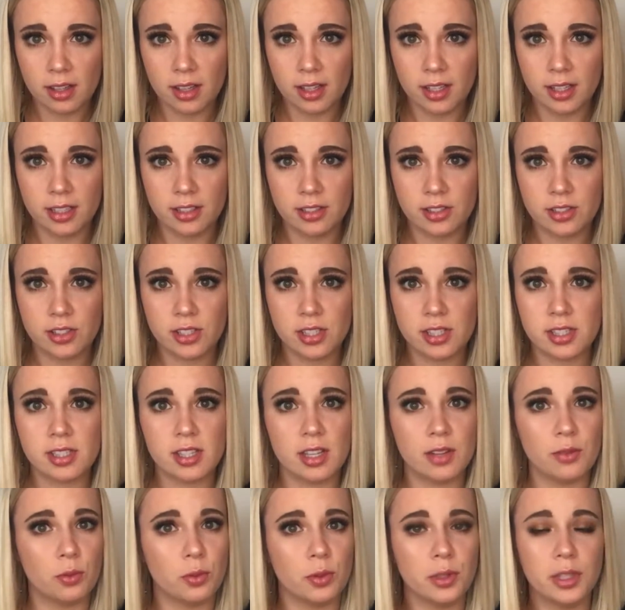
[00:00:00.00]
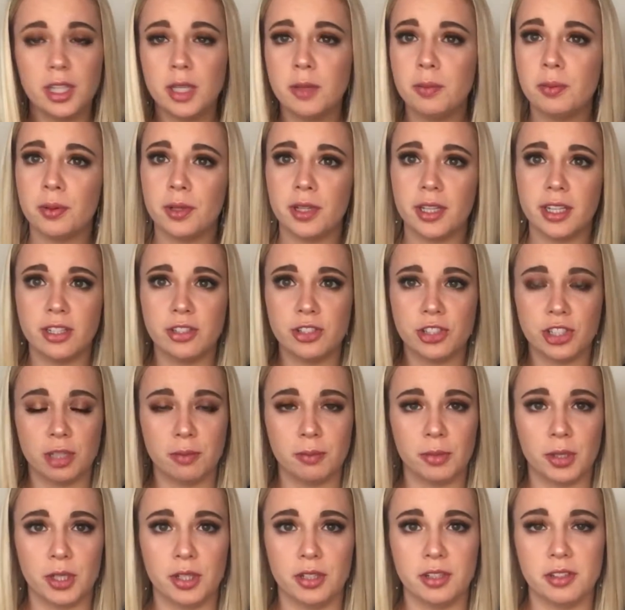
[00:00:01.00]
And it's just really pretty
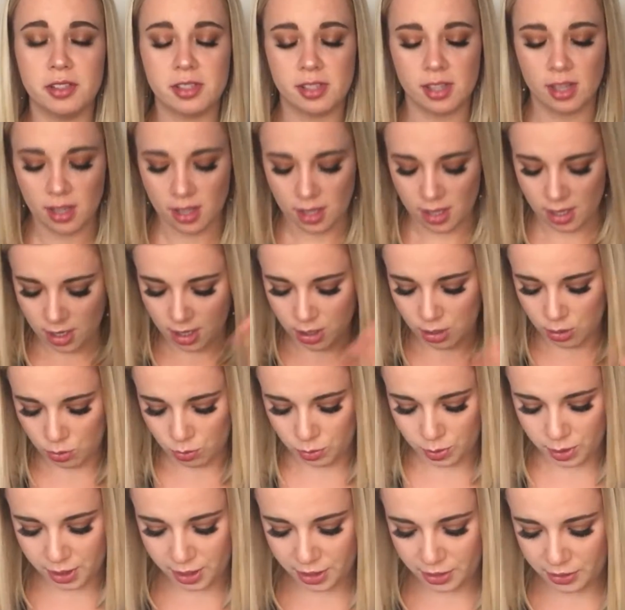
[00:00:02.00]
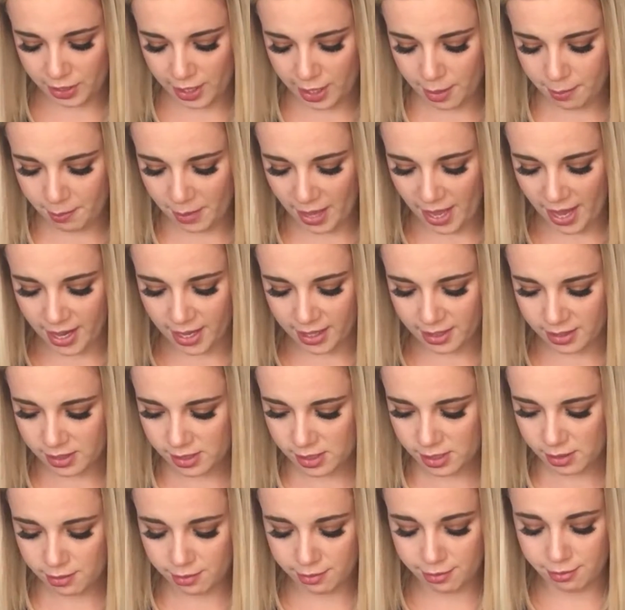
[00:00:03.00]
shimmers, really great
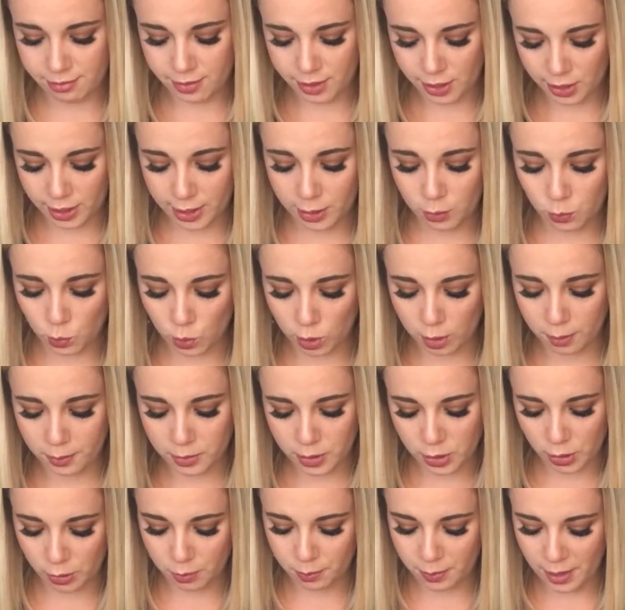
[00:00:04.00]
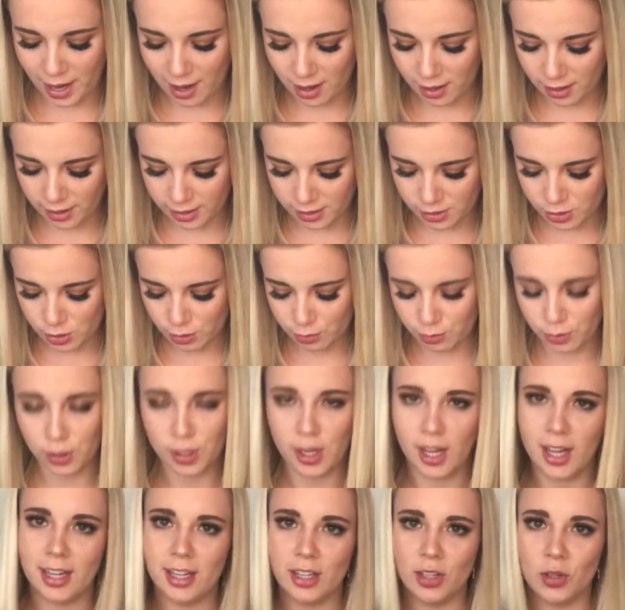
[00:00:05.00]
mattes, very warm tone palette. So if you're
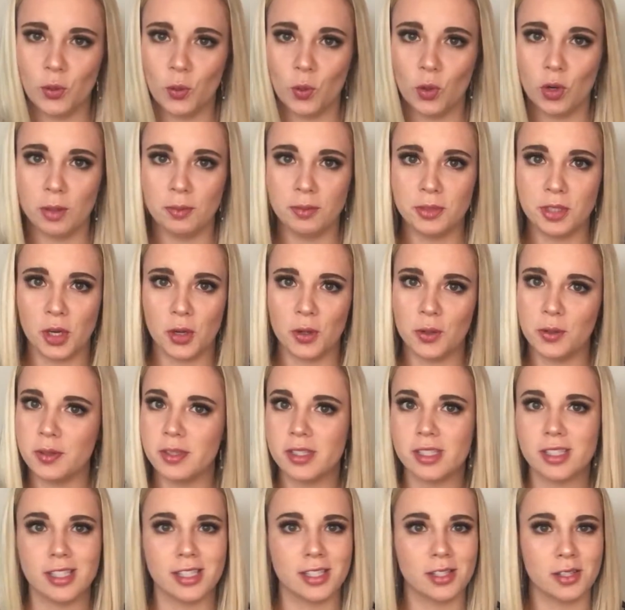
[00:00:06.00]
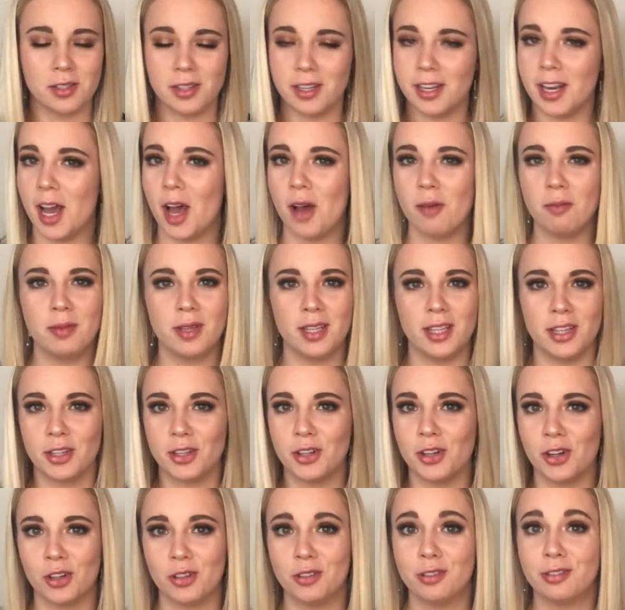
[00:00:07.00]
not into warm tones, this would not be the
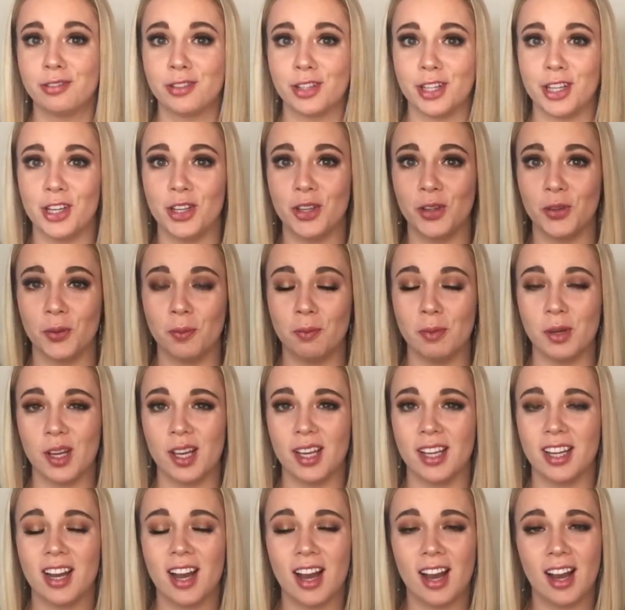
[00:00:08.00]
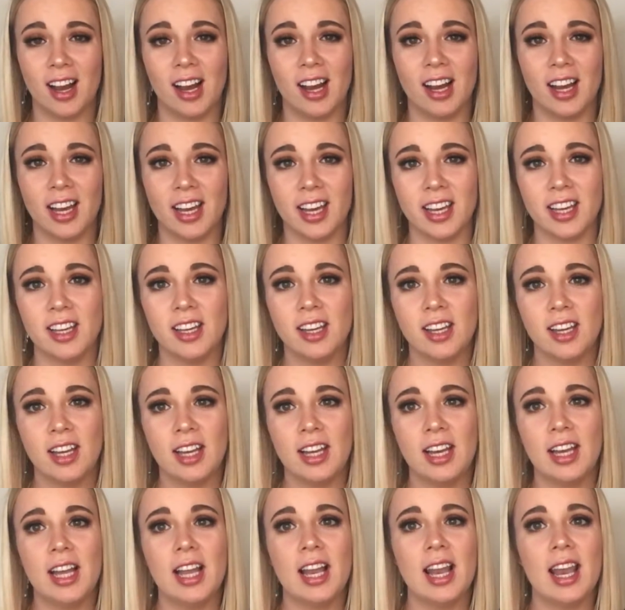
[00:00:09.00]
girl for you, but I
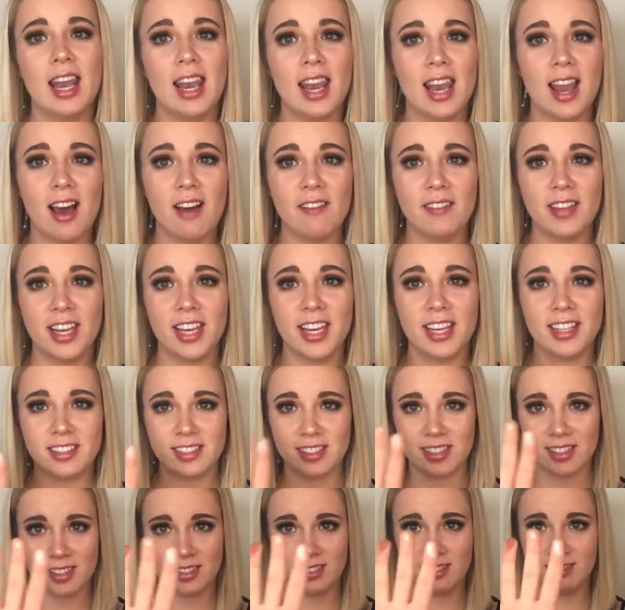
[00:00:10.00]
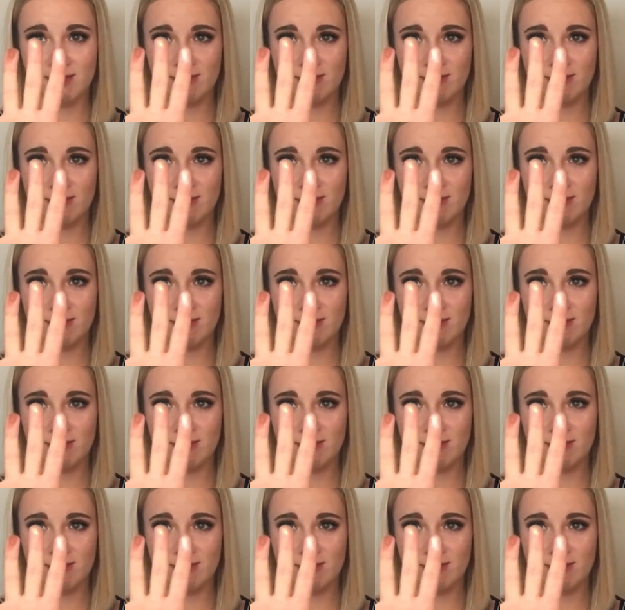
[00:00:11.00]
love it.